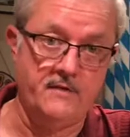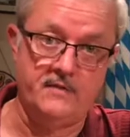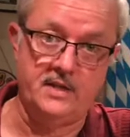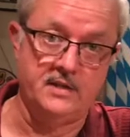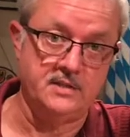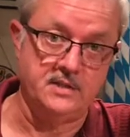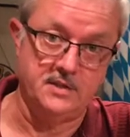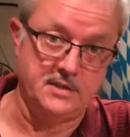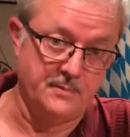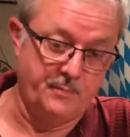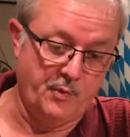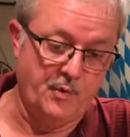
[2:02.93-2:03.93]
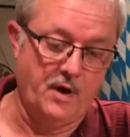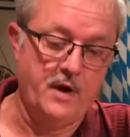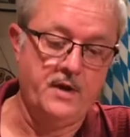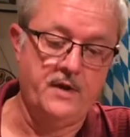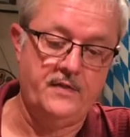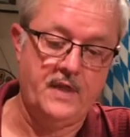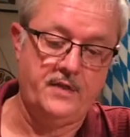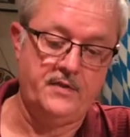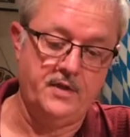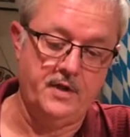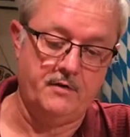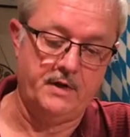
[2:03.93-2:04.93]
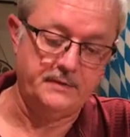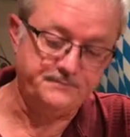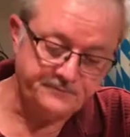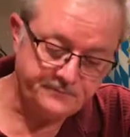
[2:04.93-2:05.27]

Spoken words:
evidence to support that theory.